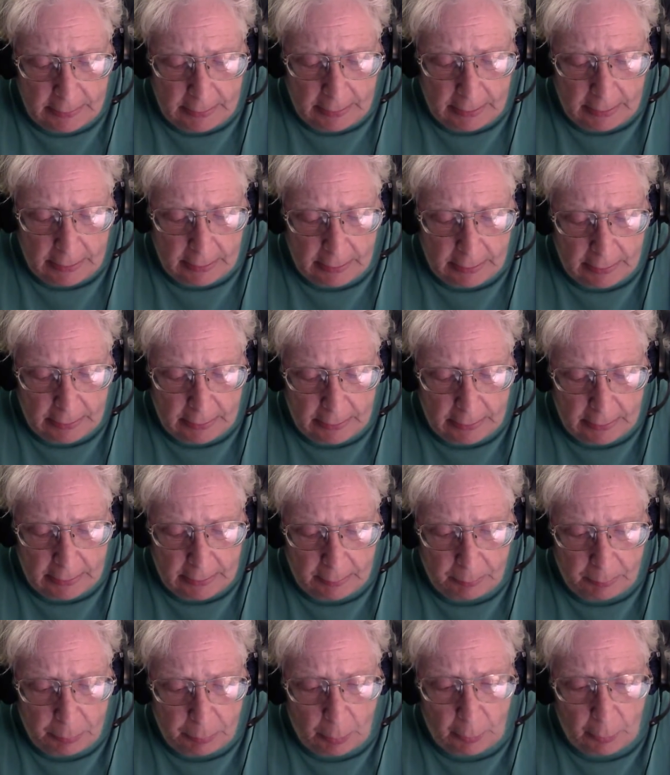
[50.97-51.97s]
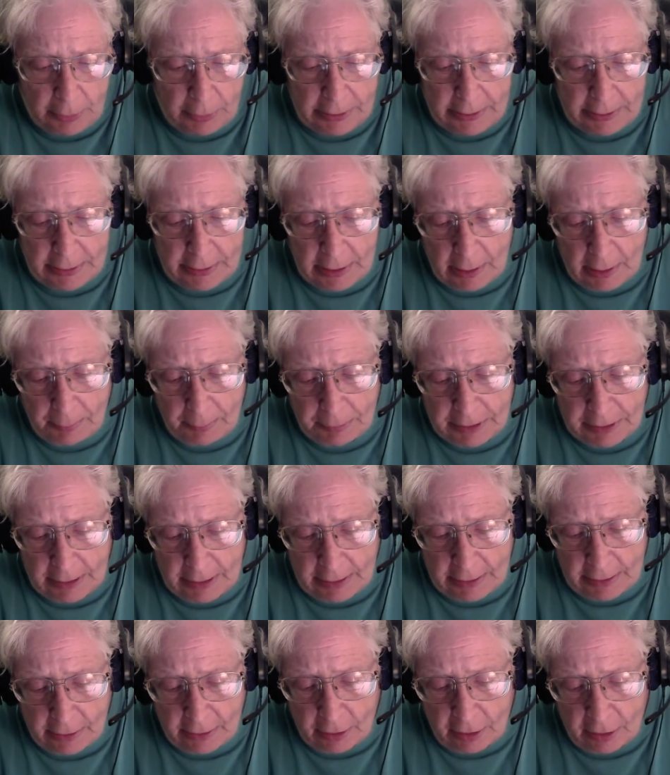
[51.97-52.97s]
Um, pulling it up,
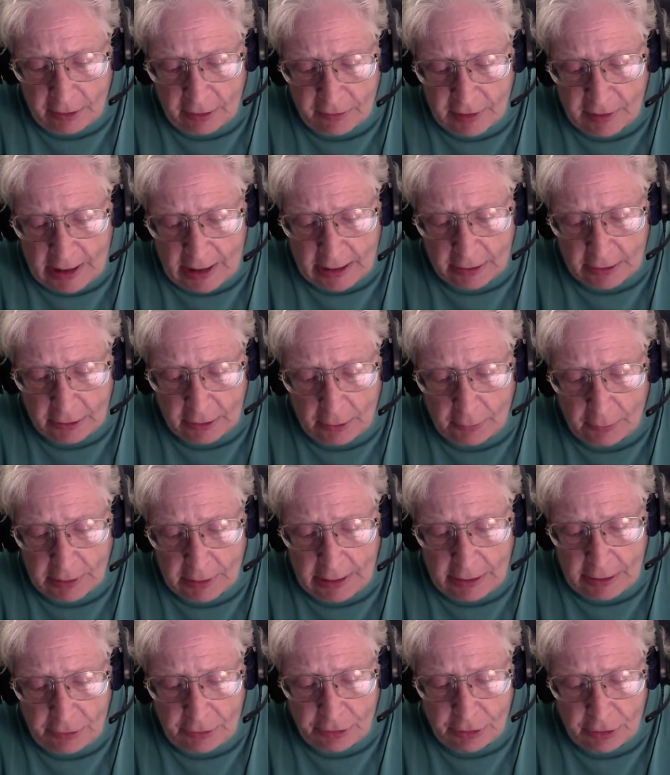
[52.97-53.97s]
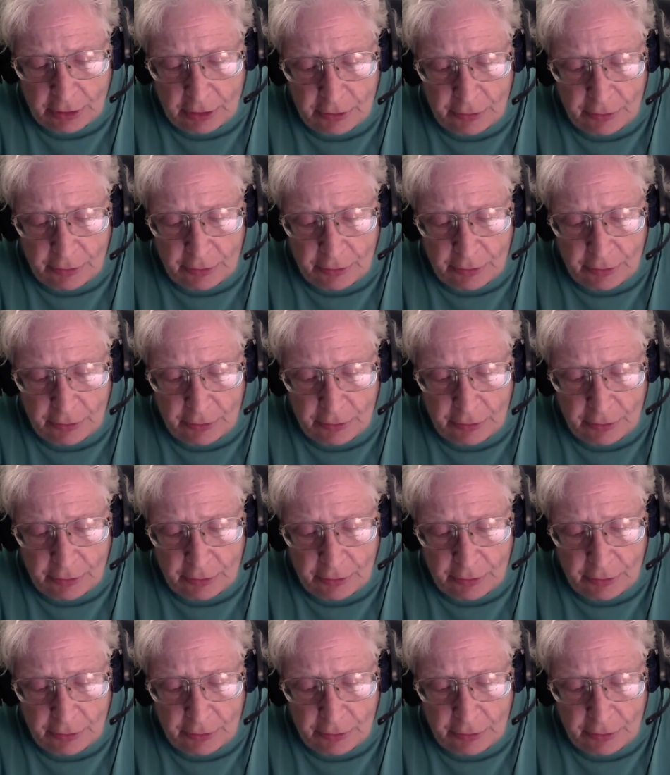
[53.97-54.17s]
getting the exact location.